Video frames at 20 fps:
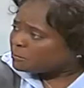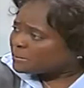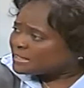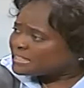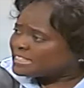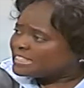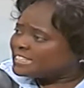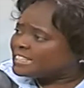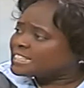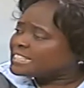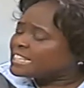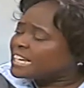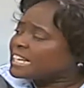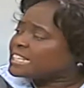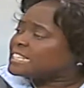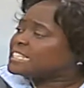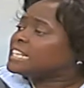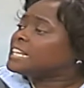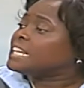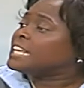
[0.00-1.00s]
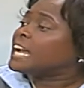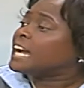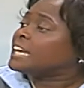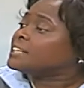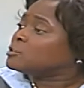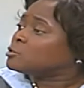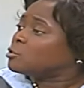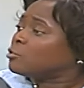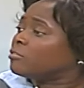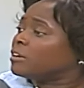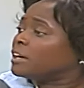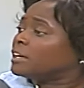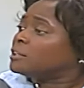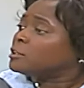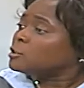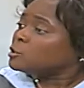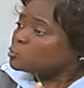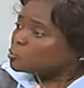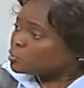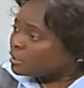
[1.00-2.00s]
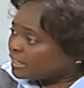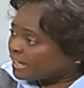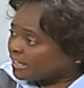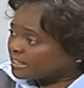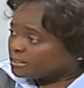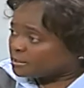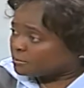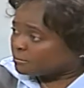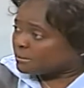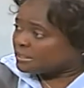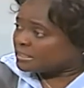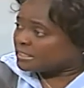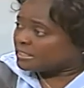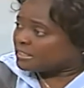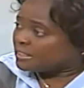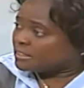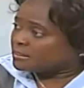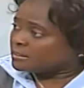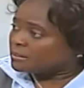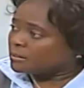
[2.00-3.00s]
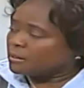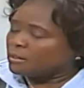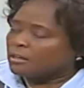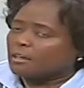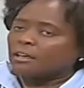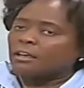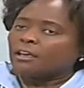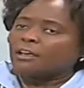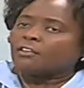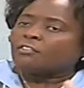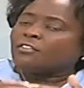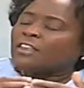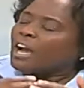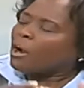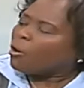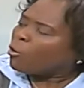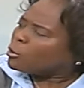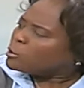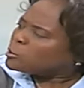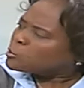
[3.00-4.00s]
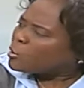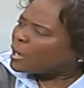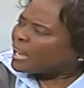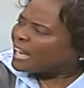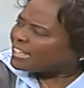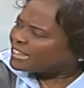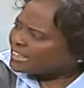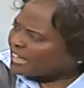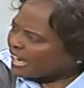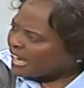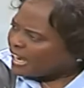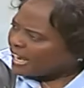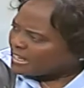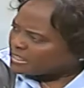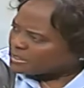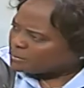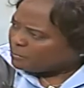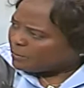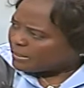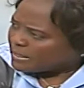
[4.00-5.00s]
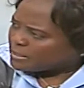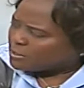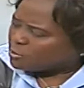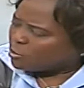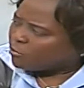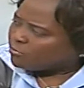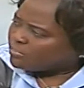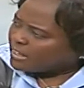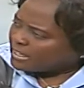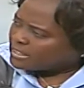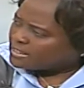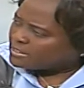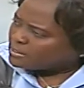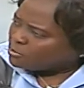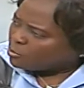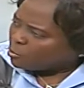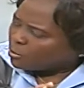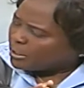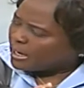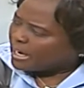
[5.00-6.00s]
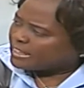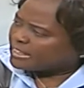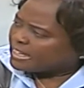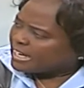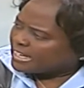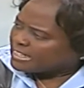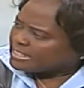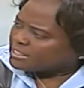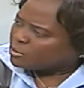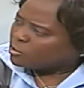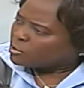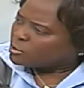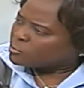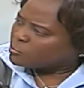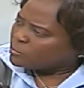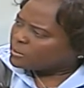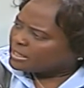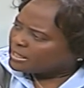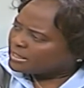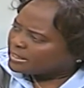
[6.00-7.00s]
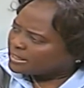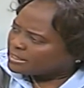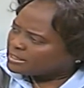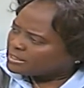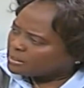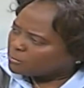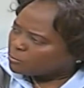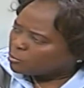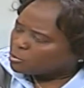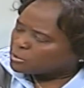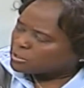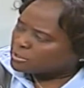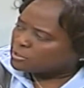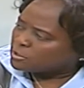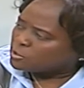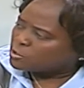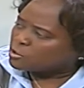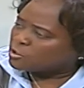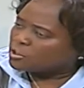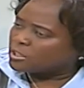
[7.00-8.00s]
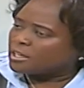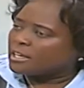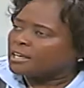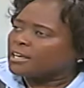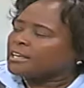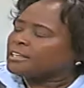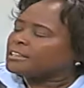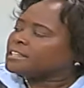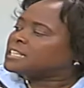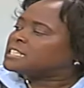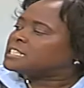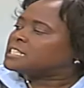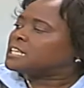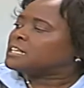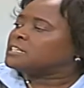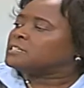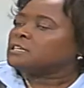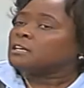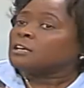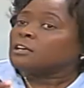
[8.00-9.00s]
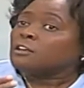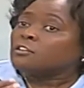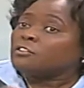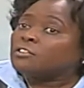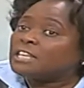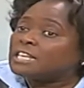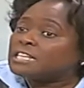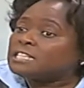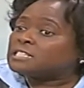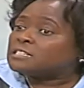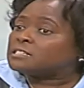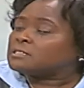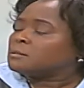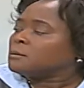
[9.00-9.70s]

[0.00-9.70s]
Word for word: president until he hands over to the next president. There are also other aspects of that or other articles within that same constitution that says this